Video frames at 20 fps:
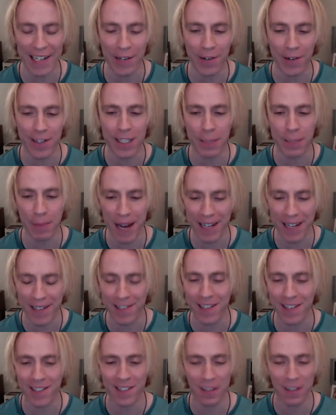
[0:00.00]
expecting
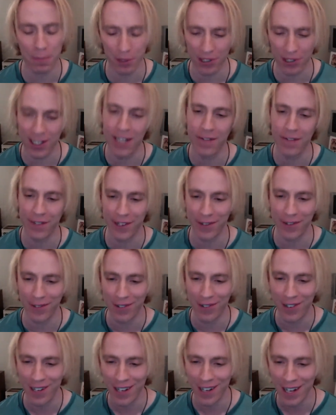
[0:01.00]
us to believe you.
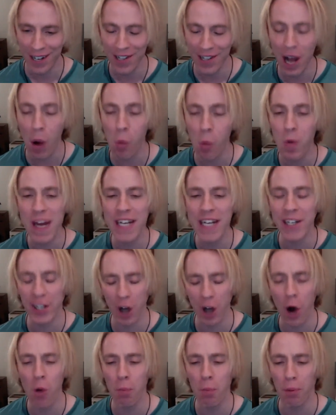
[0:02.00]
No, we
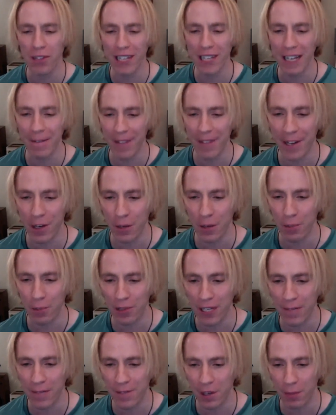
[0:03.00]
don't believe that
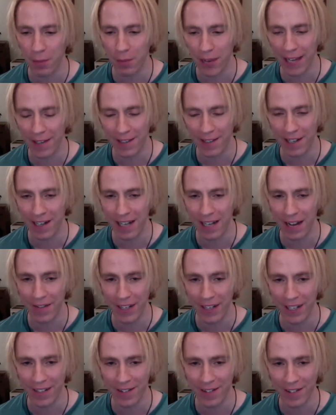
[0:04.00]
beliefs are based on
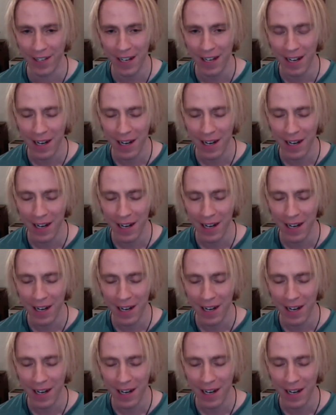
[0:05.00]
evidence.